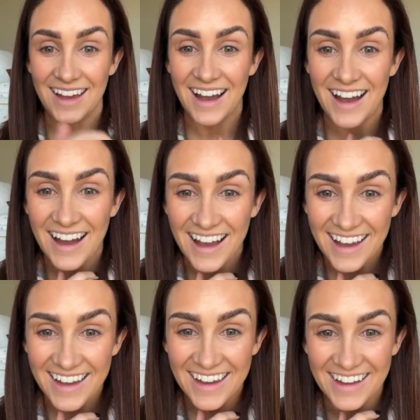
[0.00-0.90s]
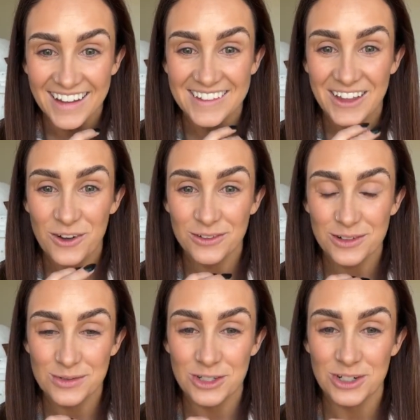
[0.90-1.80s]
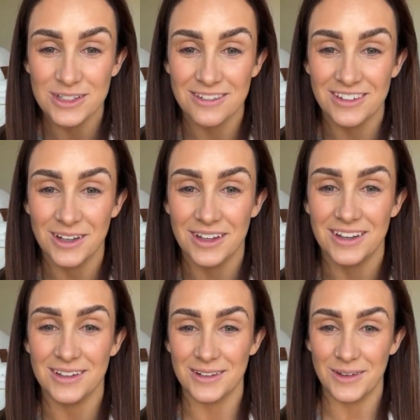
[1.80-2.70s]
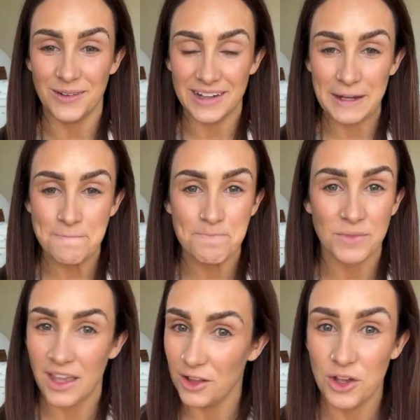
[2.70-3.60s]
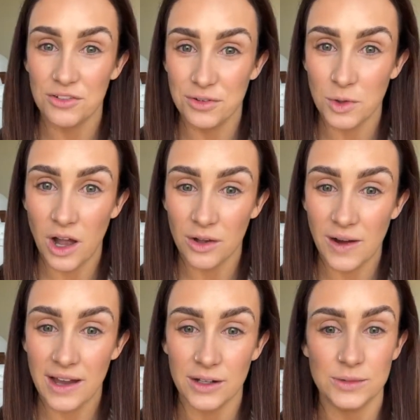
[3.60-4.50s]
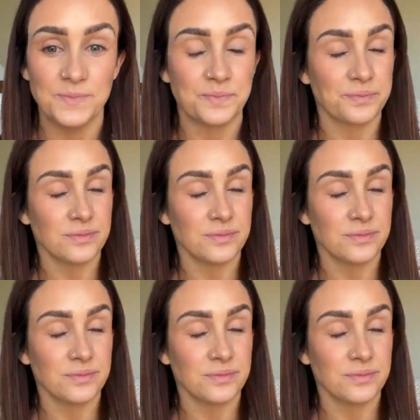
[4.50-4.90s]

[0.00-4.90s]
Hi, hello from Jerseyville, Illinois. Hello from Colorado.